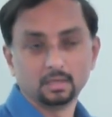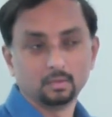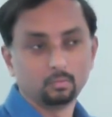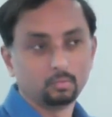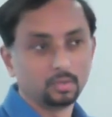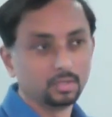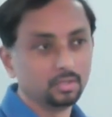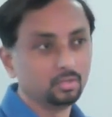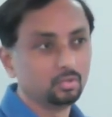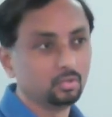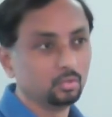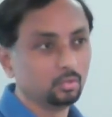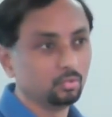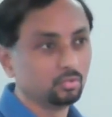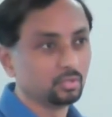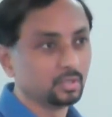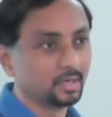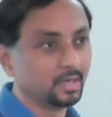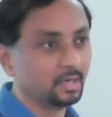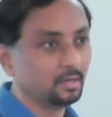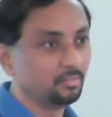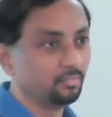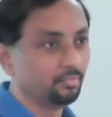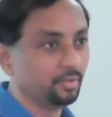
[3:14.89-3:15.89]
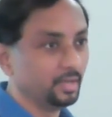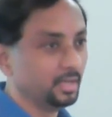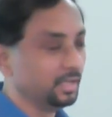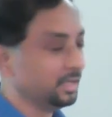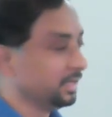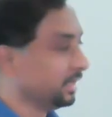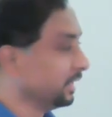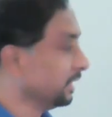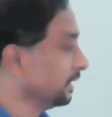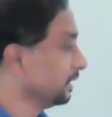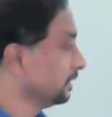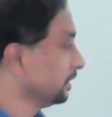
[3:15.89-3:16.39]
Once you start
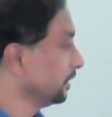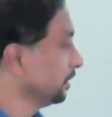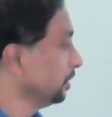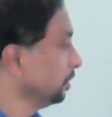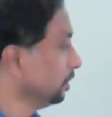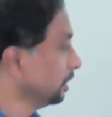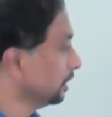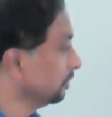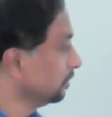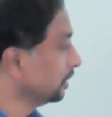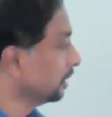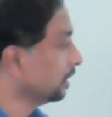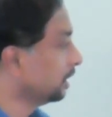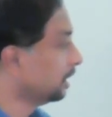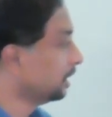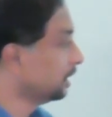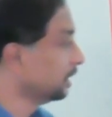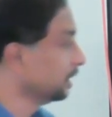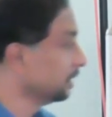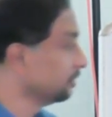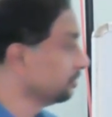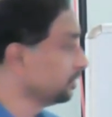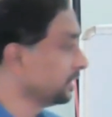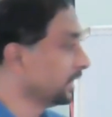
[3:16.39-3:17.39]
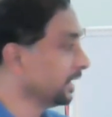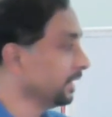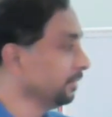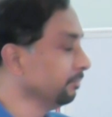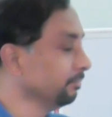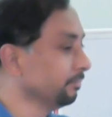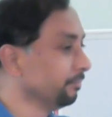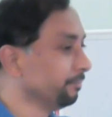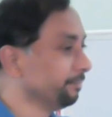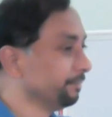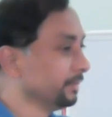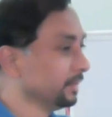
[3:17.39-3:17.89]
feeling here, then you have a lot of
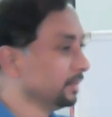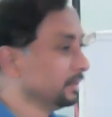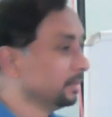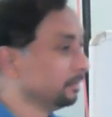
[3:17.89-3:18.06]
time